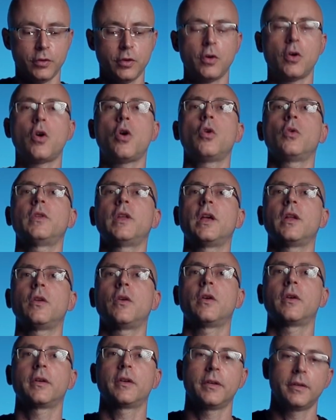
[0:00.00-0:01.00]
all day
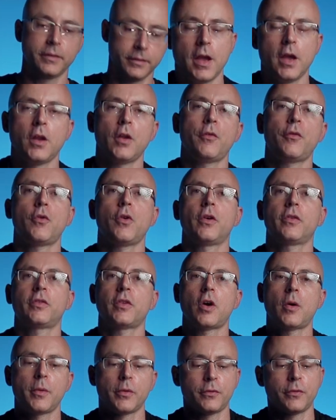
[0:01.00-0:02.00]
long. And of course, I
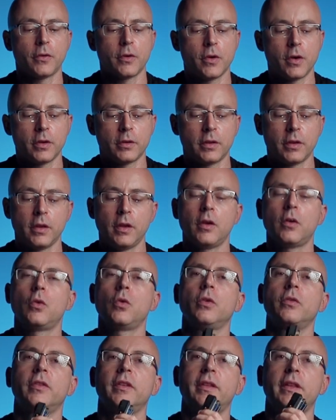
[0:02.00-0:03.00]
almost forgot, it
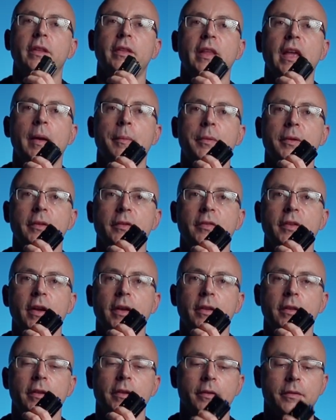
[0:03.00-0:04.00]
includes a D-tap on the
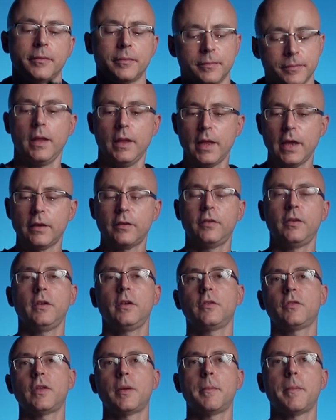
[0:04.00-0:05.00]
side here. Next here
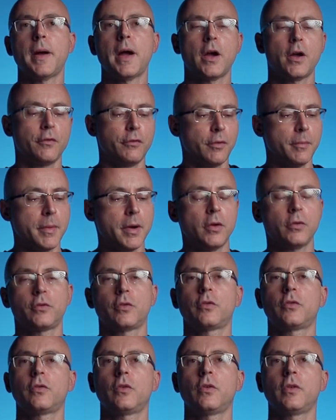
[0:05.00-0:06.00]
is the micro V-mount to
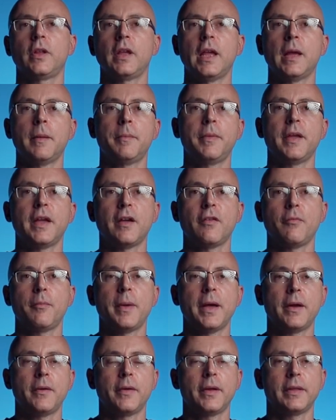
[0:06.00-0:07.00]
Sony NPF
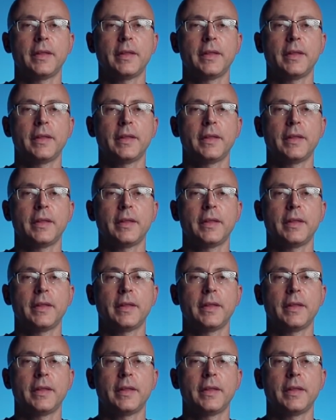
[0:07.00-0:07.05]
battery